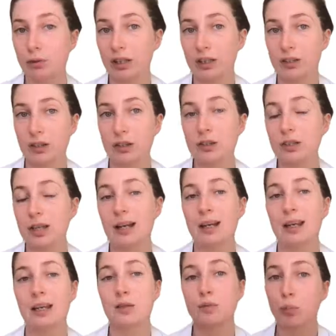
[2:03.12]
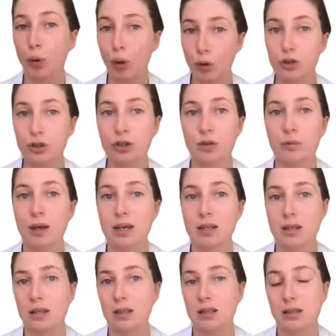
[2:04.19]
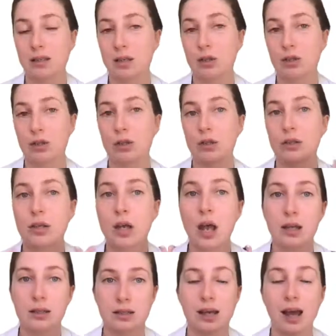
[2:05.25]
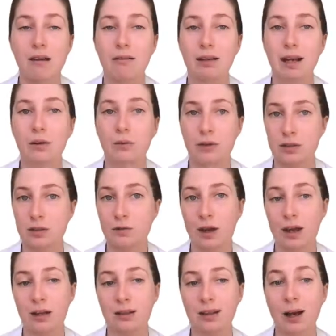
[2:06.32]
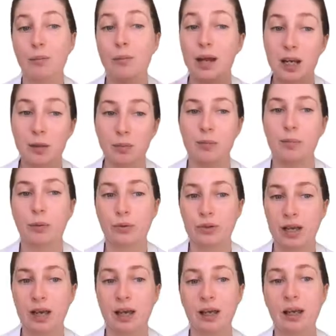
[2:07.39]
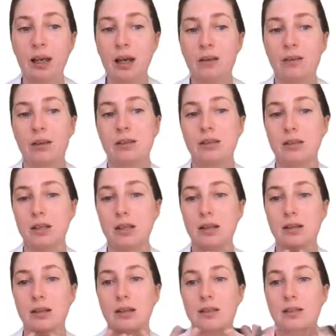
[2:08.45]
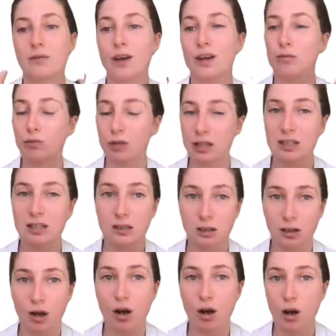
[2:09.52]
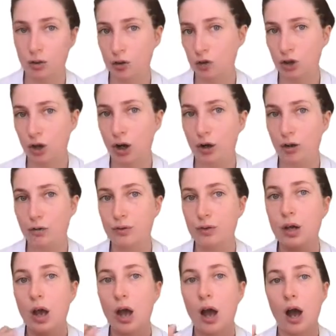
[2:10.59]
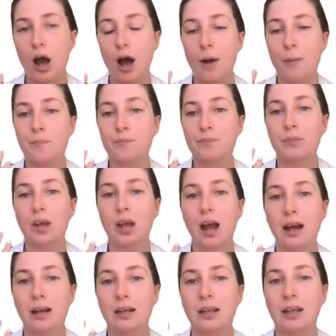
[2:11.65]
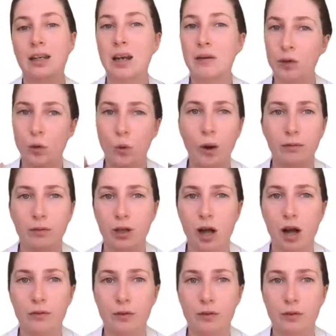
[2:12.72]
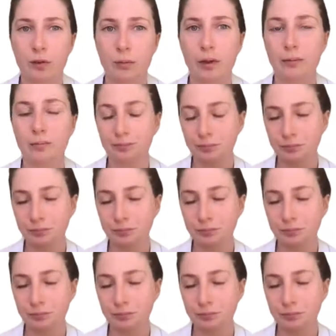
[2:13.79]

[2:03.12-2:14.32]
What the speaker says: regent, and he's pushed to make these decisions to carry out this event. Now, many people say this event really scarred Charles, and he never quite recovered from it,